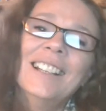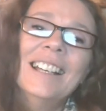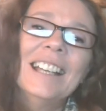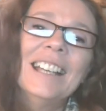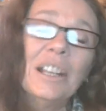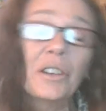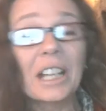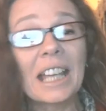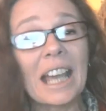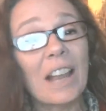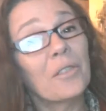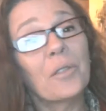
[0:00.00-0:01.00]
Here in
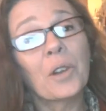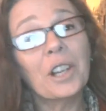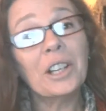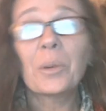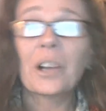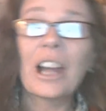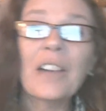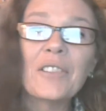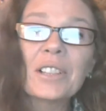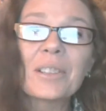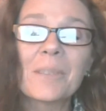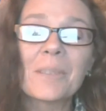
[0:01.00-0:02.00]
California, we're having
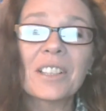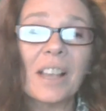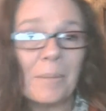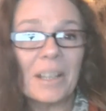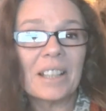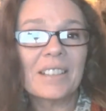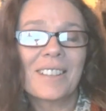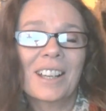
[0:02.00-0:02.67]
some excitement.